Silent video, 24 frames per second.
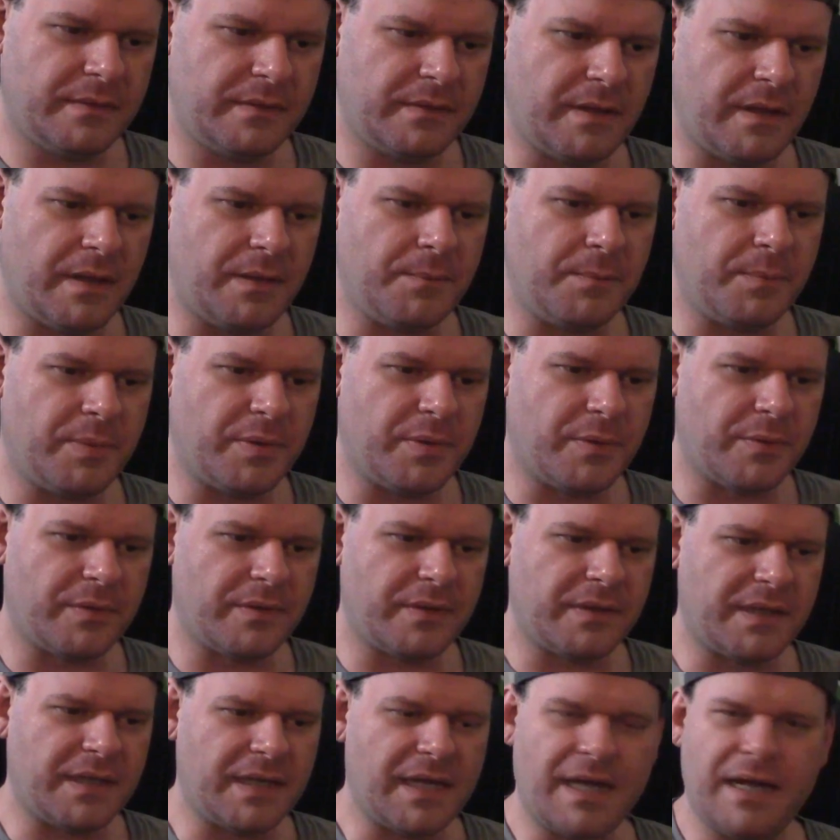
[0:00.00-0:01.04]
done
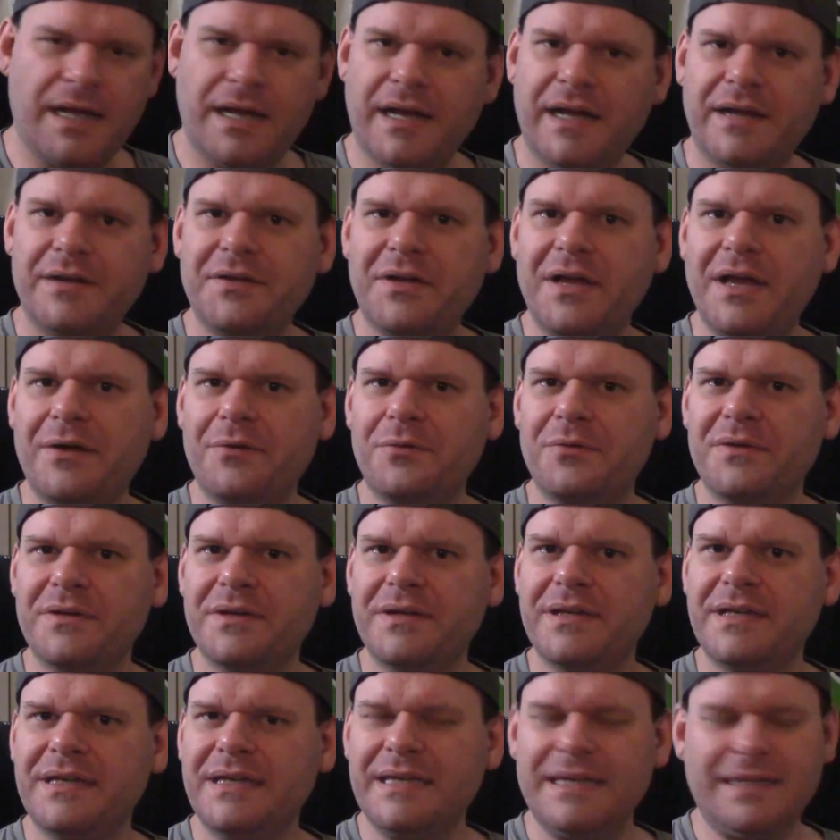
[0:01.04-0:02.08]
poorly. I
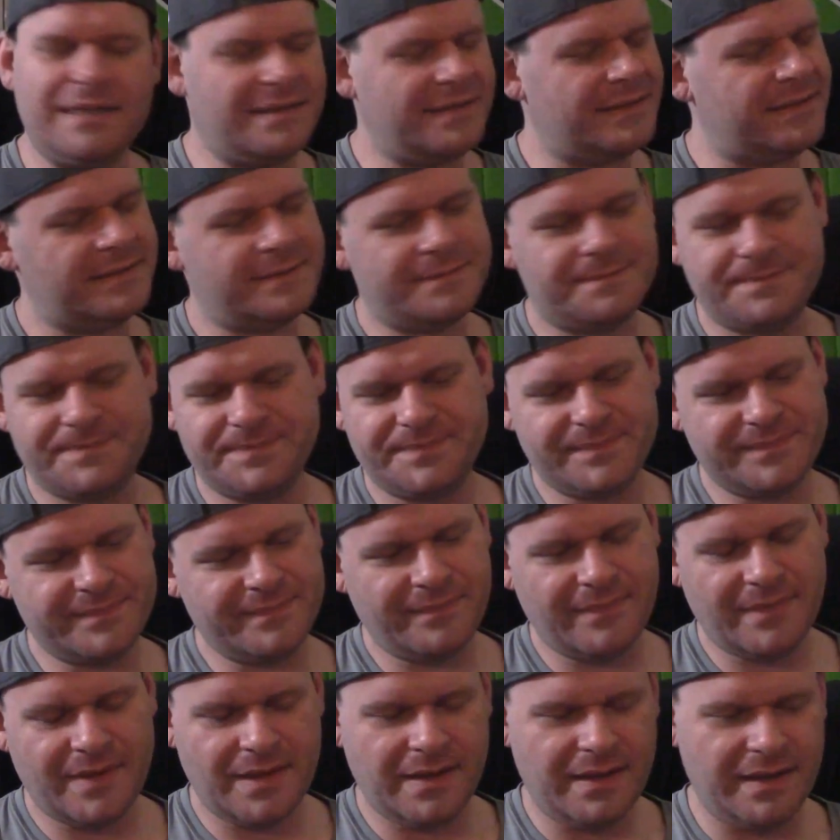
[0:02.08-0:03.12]
really,
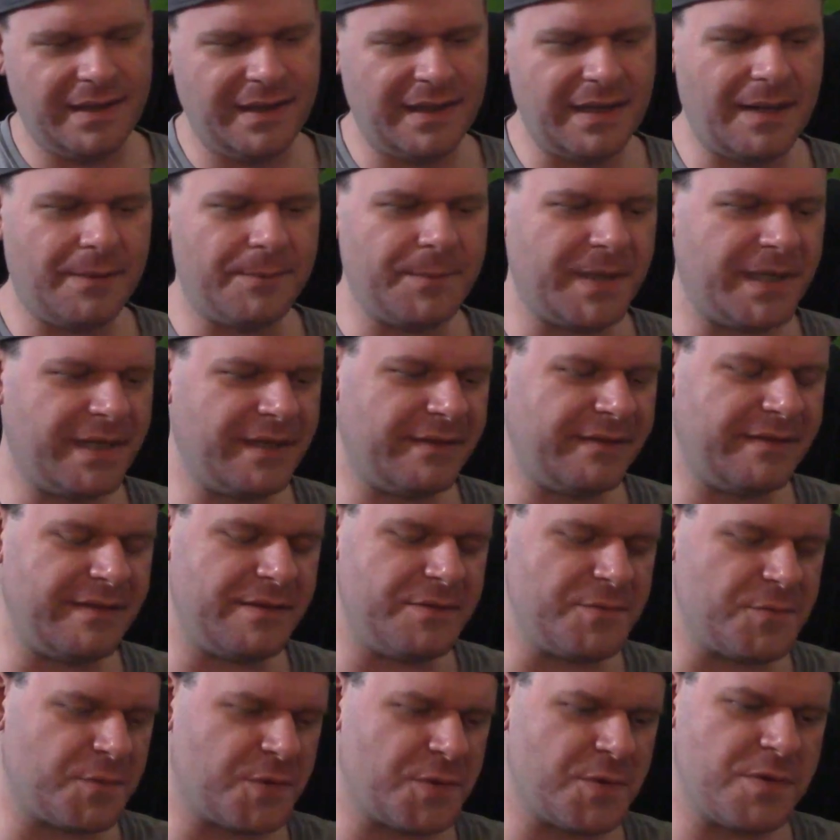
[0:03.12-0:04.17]
I mean, it
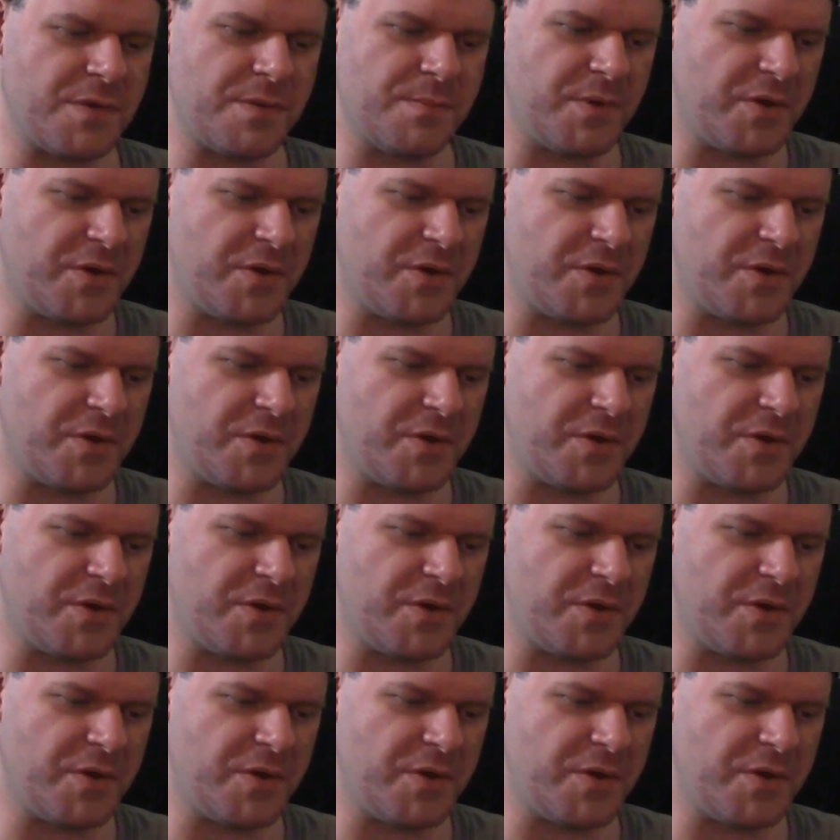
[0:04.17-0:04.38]
didn't ruin the